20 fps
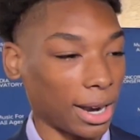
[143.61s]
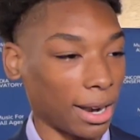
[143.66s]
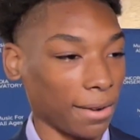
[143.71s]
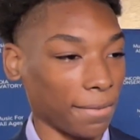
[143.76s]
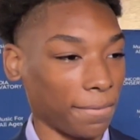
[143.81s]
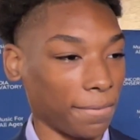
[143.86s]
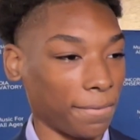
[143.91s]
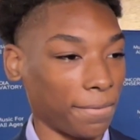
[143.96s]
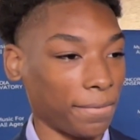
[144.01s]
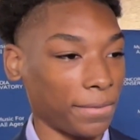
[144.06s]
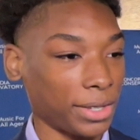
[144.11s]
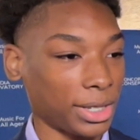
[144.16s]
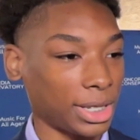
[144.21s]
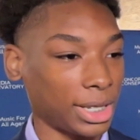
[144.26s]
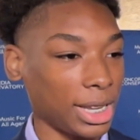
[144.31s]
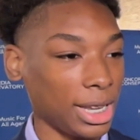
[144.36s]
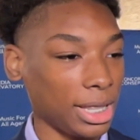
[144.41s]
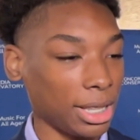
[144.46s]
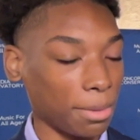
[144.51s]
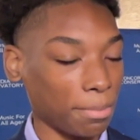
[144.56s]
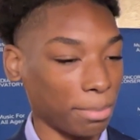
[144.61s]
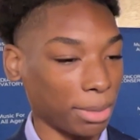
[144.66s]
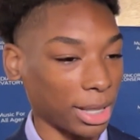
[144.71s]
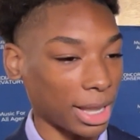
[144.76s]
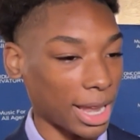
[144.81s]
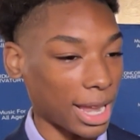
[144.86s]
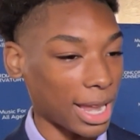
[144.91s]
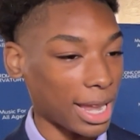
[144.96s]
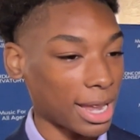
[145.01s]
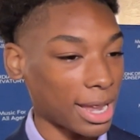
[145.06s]
I've seen them
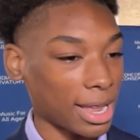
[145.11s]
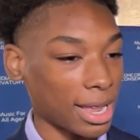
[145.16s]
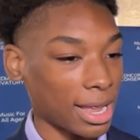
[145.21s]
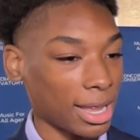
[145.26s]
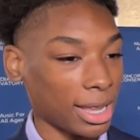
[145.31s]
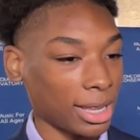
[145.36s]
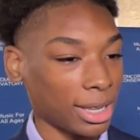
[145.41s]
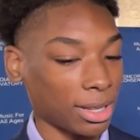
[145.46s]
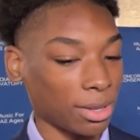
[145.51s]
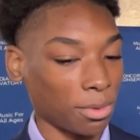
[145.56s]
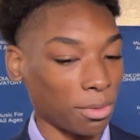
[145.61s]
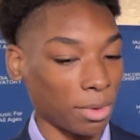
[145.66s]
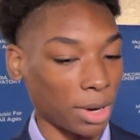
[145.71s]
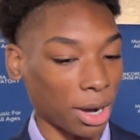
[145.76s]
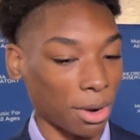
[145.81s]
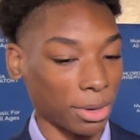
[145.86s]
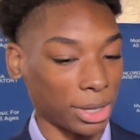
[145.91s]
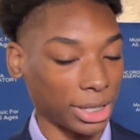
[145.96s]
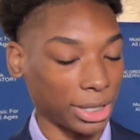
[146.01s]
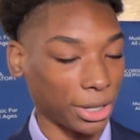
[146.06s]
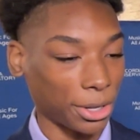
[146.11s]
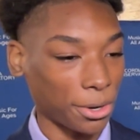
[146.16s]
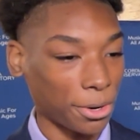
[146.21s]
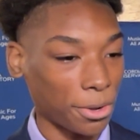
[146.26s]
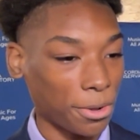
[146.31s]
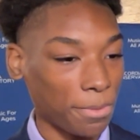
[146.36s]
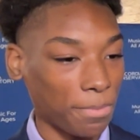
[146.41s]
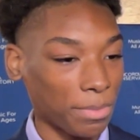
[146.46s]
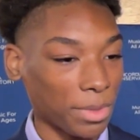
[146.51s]
play when I was little,